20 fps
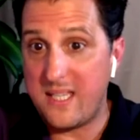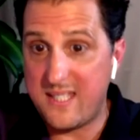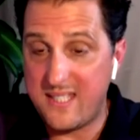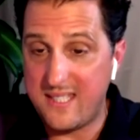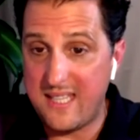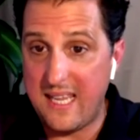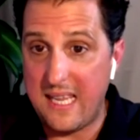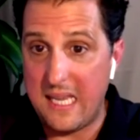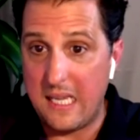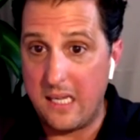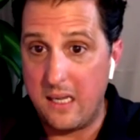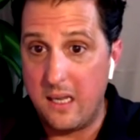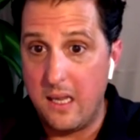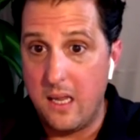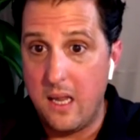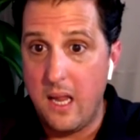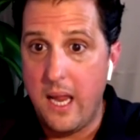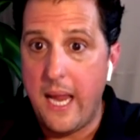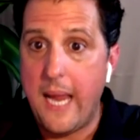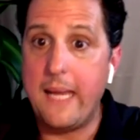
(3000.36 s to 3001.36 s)
sit.
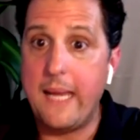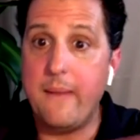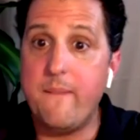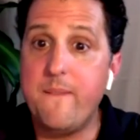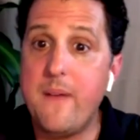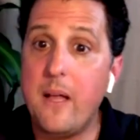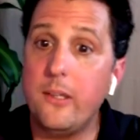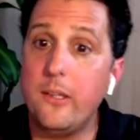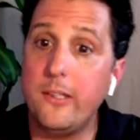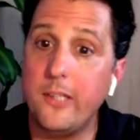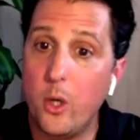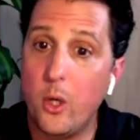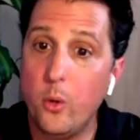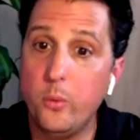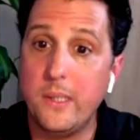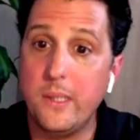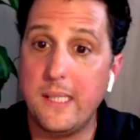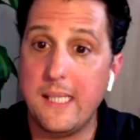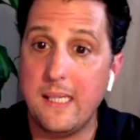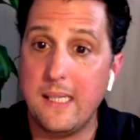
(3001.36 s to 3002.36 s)
And it felt
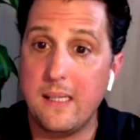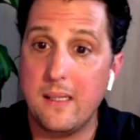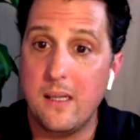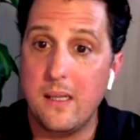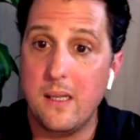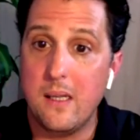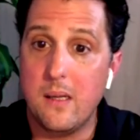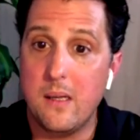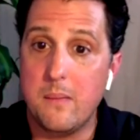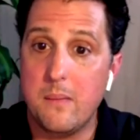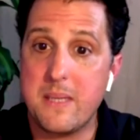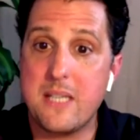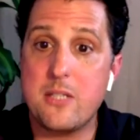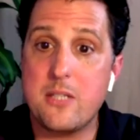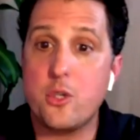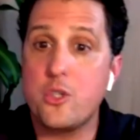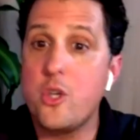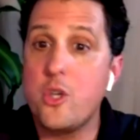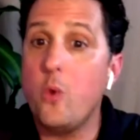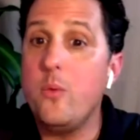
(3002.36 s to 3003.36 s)
lonely because
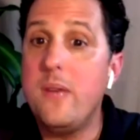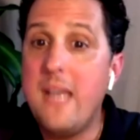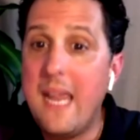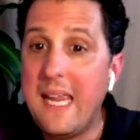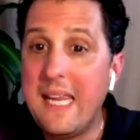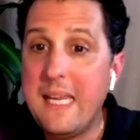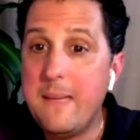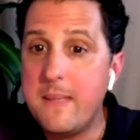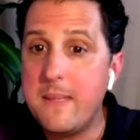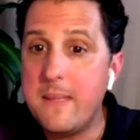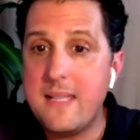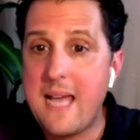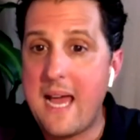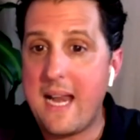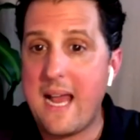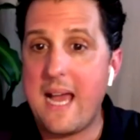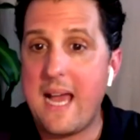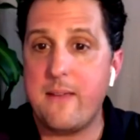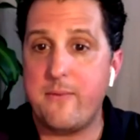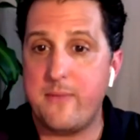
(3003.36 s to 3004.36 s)
there's no name in that
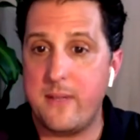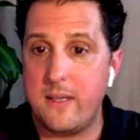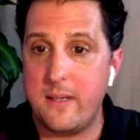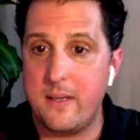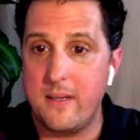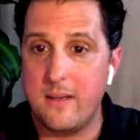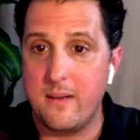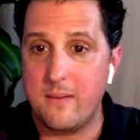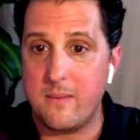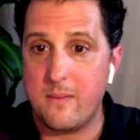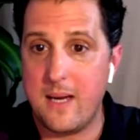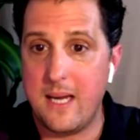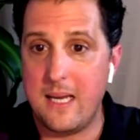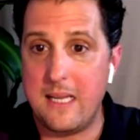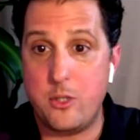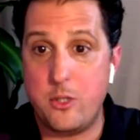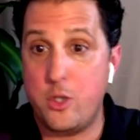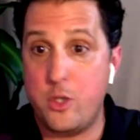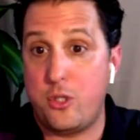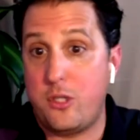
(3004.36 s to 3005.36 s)
hyphen, right?
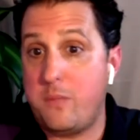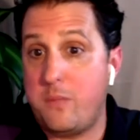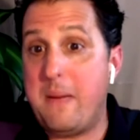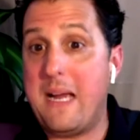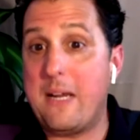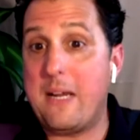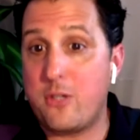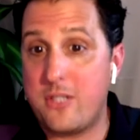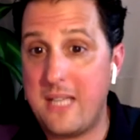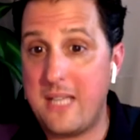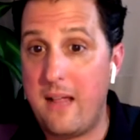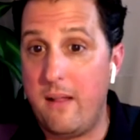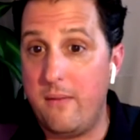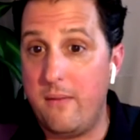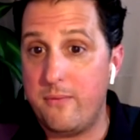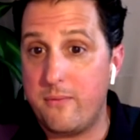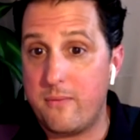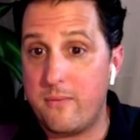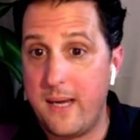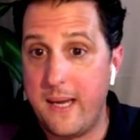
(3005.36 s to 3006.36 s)
You're just by yourself,
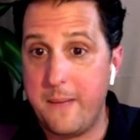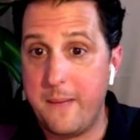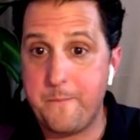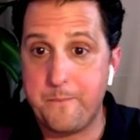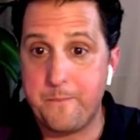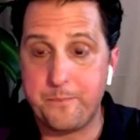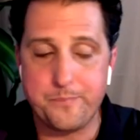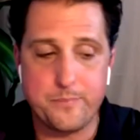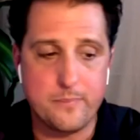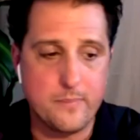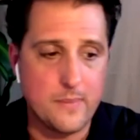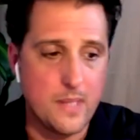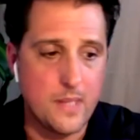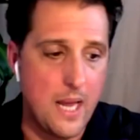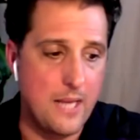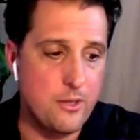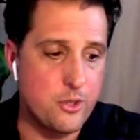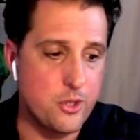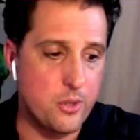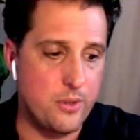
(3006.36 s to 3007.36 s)
right?
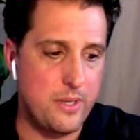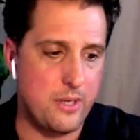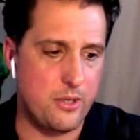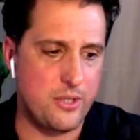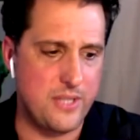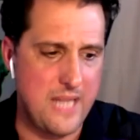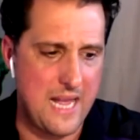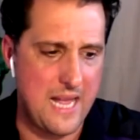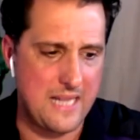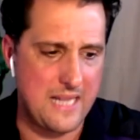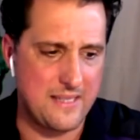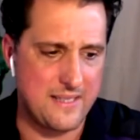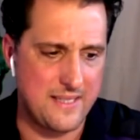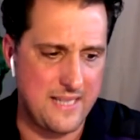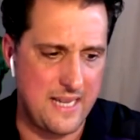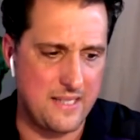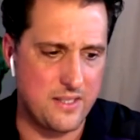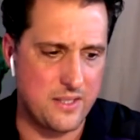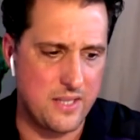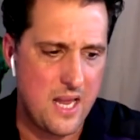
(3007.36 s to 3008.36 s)
And so there's that
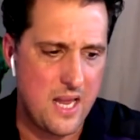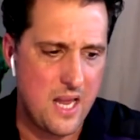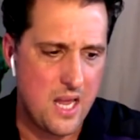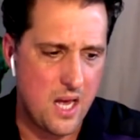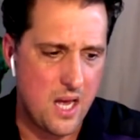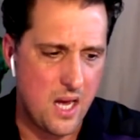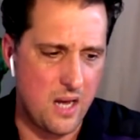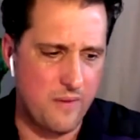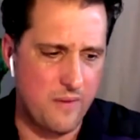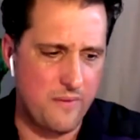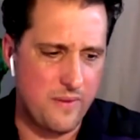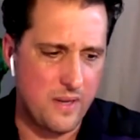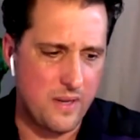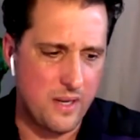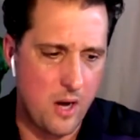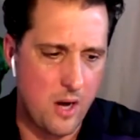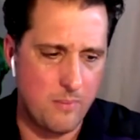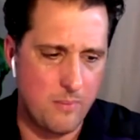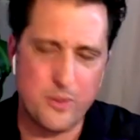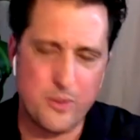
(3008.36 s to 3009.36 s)
sense of
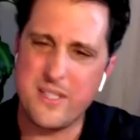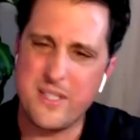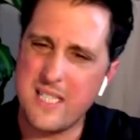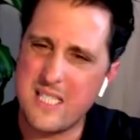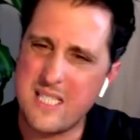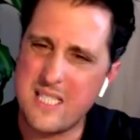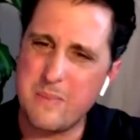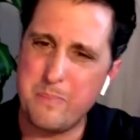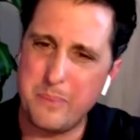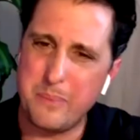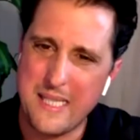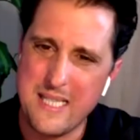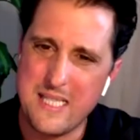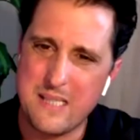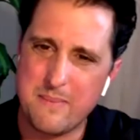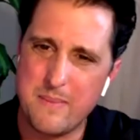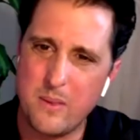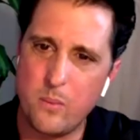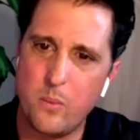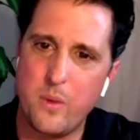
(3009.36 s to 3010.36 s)
almost
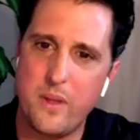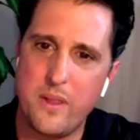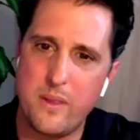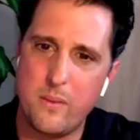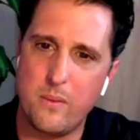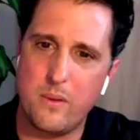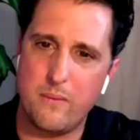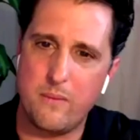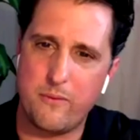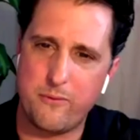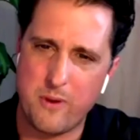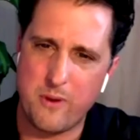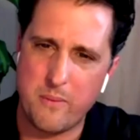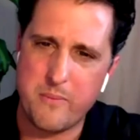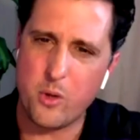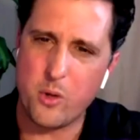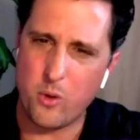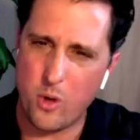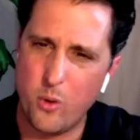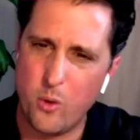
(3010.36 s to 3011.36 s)
displacement from
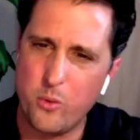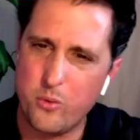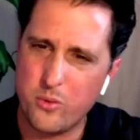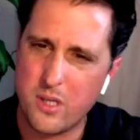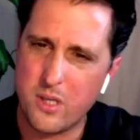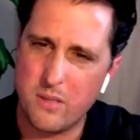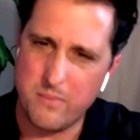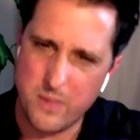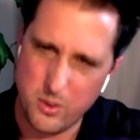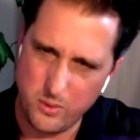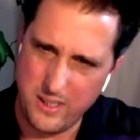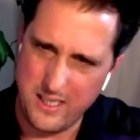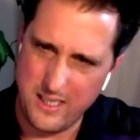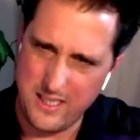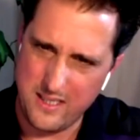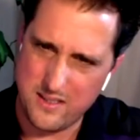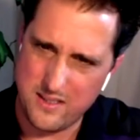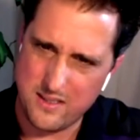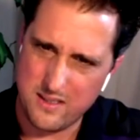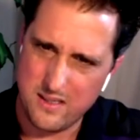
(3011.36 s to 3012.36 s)
your own
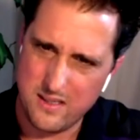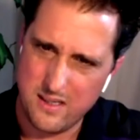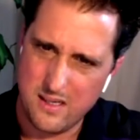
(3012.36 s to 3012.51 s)
communities,